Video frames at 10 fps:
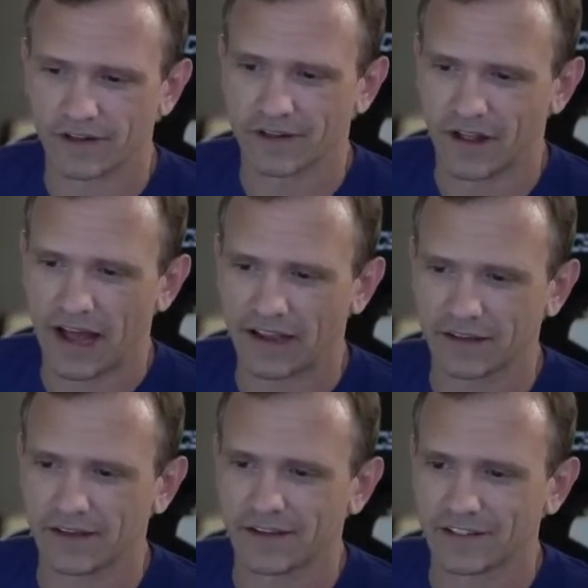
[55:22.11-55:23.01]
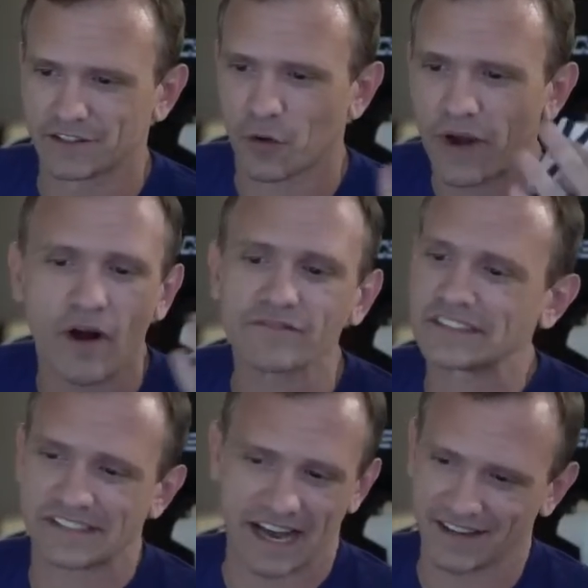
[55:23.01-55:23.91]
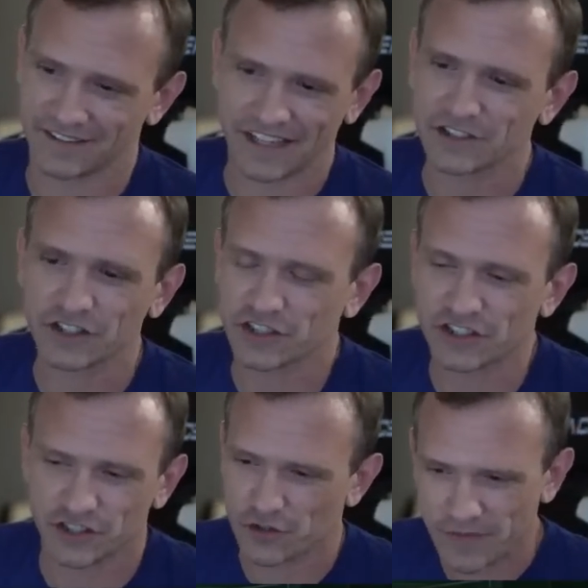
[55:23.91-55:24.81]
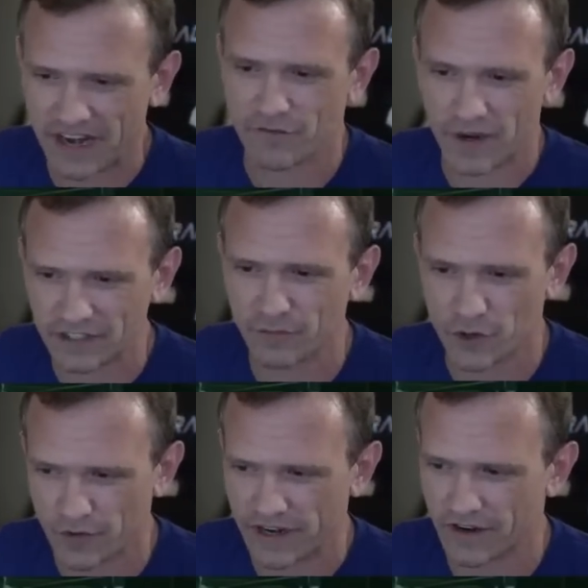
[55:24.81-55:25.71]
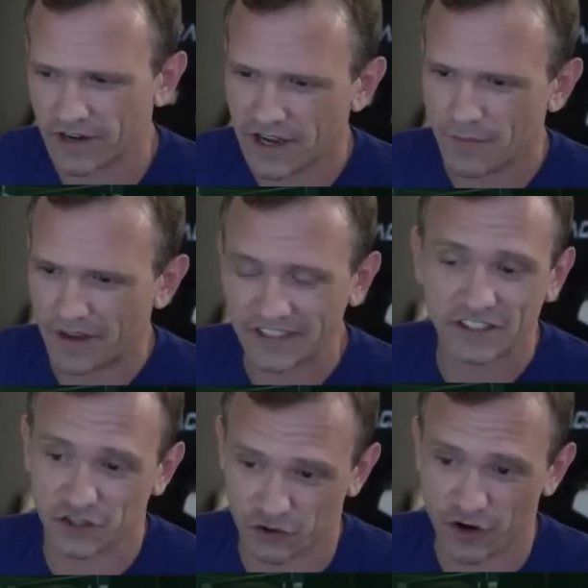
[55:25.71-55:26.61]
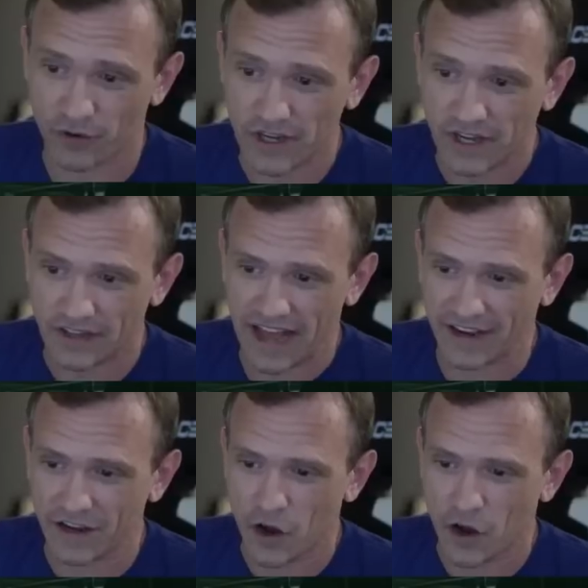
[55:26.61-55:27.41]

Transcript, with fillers: Like, so we don't have to say it. Let's just assume that everybody's a mood reader because it's true. Like,